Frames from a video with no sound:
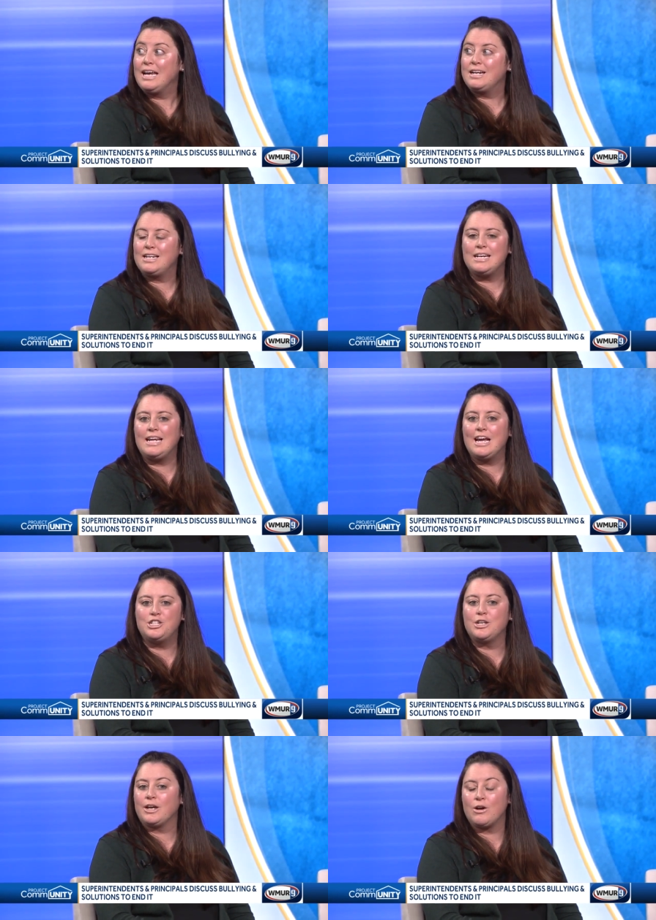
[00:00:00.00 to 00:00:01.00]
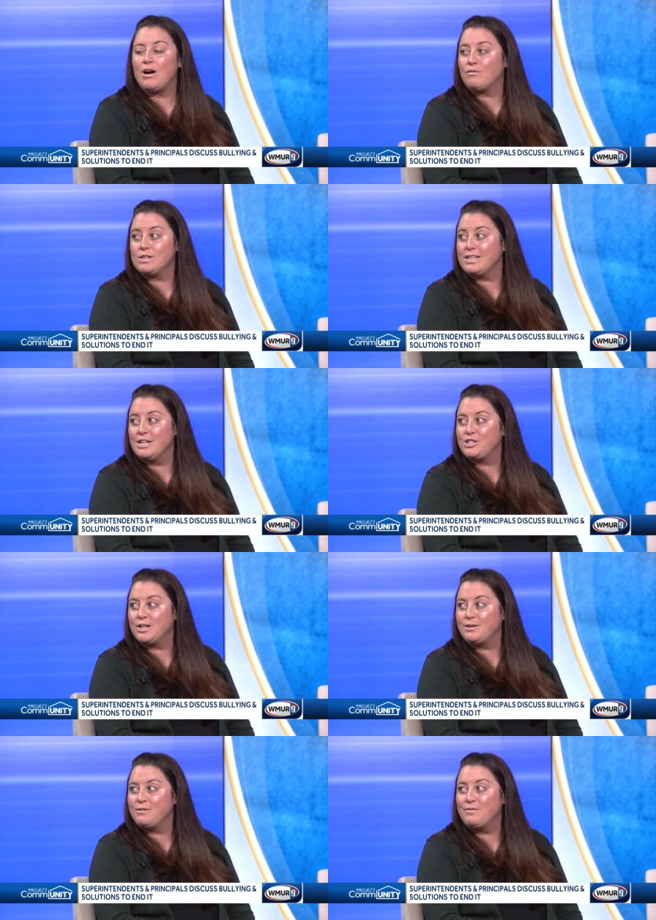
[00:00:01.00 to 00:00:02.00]
and engaging in
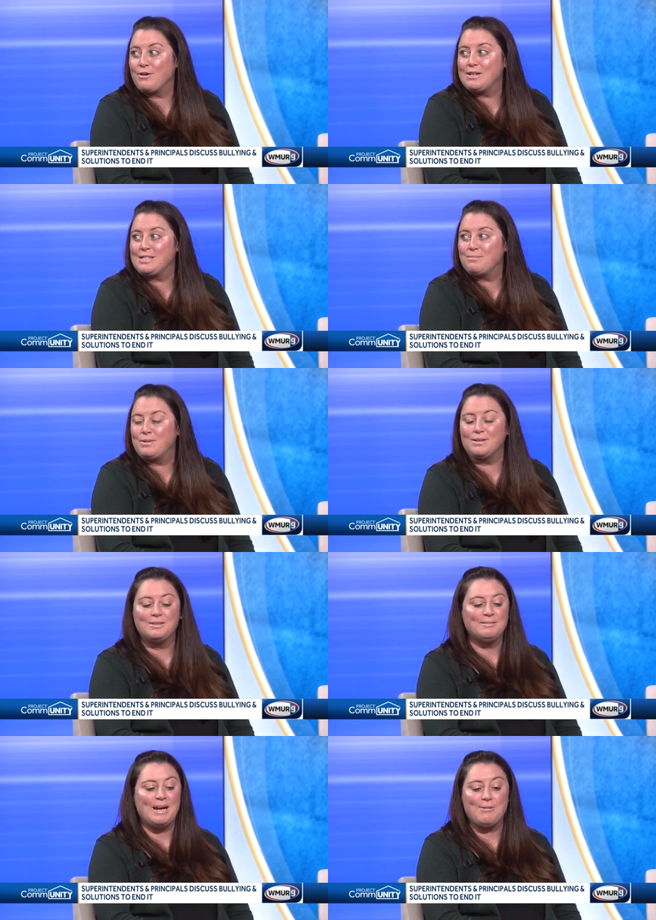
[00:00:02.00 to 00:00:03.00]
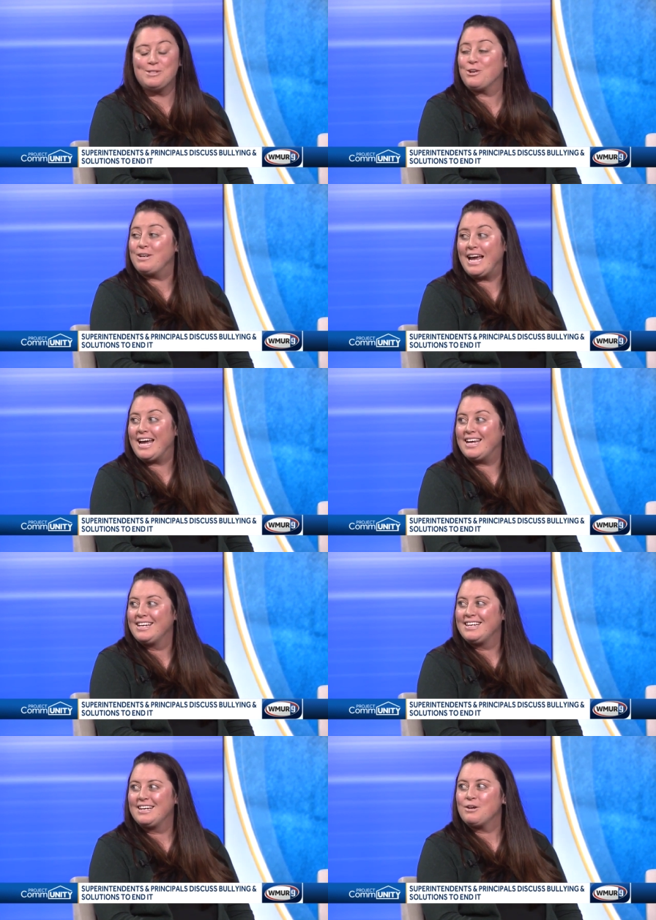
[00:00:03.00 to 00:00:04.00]
conversation. Very simple. How was your day?
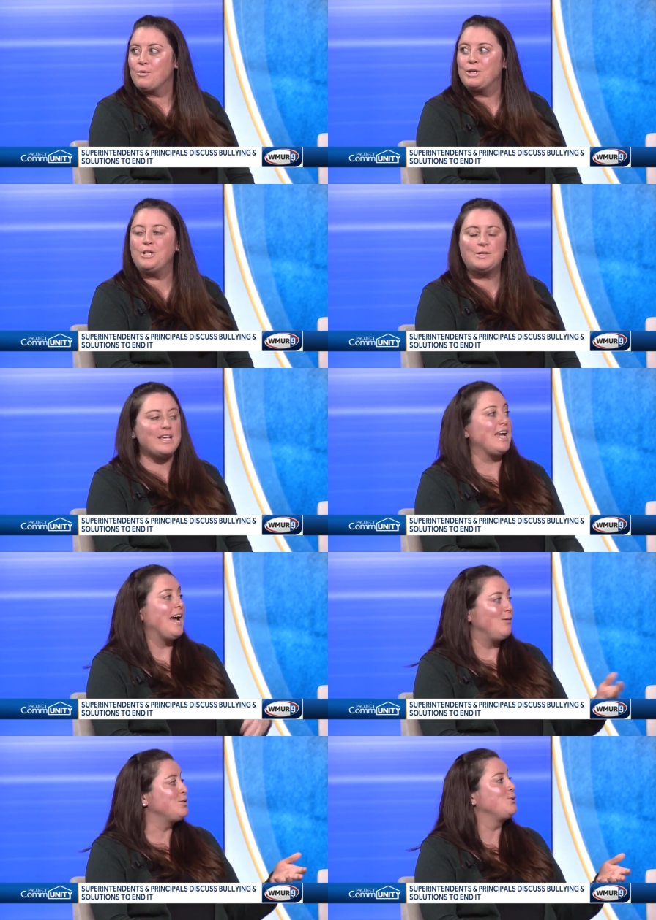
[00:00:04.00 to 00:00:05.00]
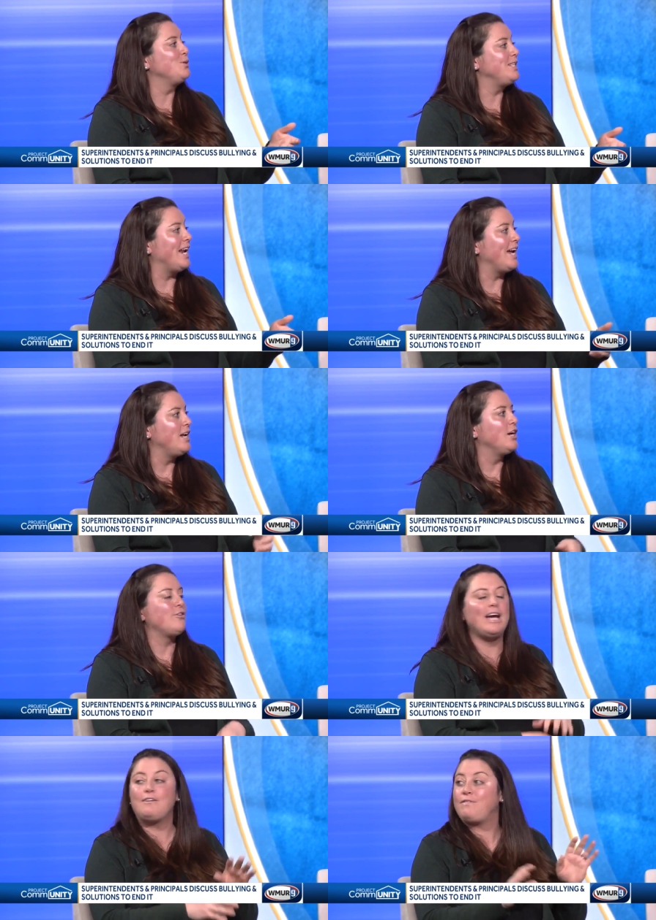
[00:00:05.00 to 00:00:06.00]
When you say, How was school today?
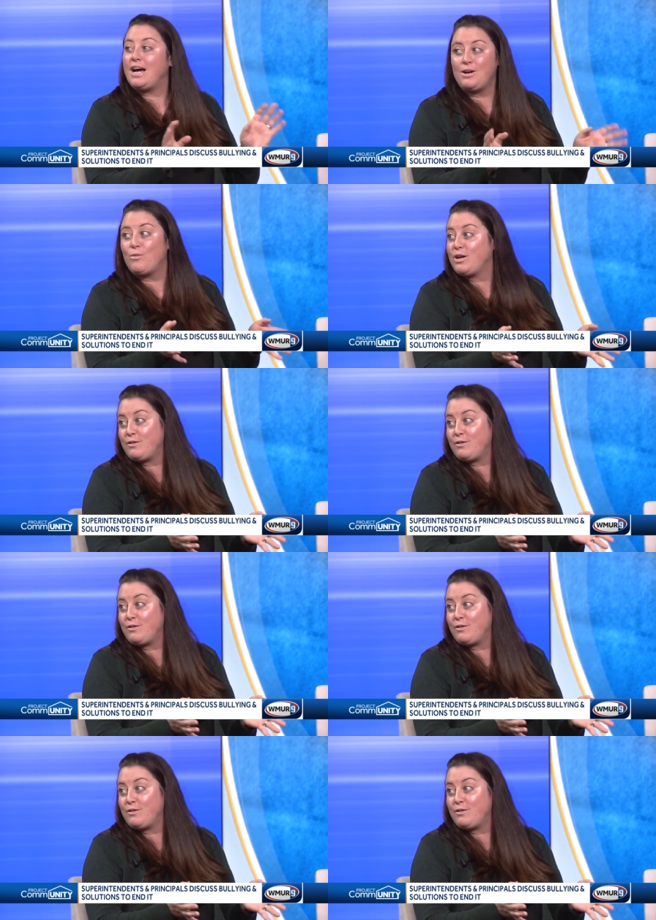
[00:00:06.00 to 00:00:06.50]
Mm-hmm. Great, mm-hmm. fine,